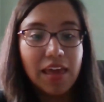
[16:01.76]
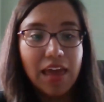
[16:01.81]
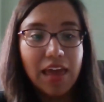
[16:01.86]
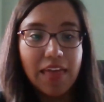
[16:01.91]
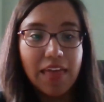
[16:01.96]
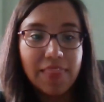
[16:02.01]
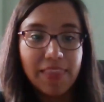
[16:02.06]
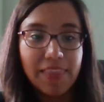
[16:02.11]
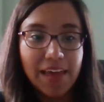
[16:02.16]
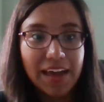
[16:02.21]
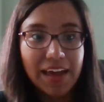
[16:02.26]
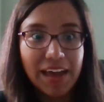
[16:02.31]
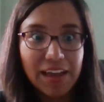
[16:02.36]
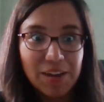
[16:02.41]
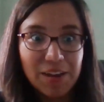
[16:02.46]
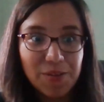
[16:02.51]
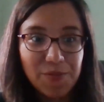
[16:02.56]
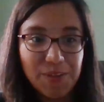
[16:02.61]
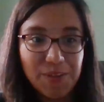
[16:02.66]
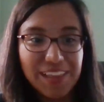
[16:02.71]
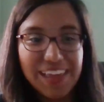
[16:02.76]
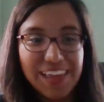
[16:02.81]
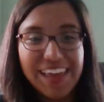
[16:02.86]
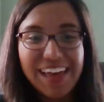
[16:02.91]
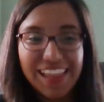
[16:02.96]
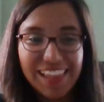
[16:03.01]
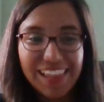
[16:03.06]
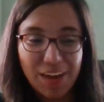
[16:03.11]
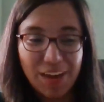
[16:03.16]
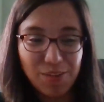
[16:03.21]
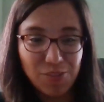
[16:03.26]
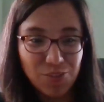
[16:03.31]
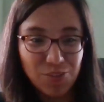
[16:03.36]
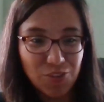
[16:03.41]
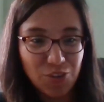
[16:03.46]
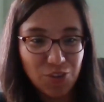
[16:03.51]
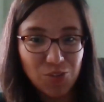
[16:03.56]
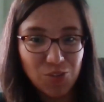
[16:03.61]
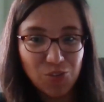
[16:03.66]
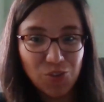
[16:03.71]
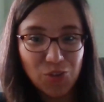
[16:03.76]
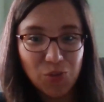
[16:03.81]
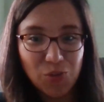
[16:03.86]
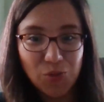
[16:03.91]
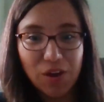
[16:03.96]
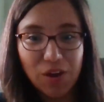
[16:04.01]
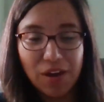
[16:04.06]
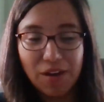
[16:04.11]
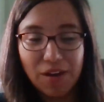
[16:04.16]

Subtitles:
and that kind of really allows you to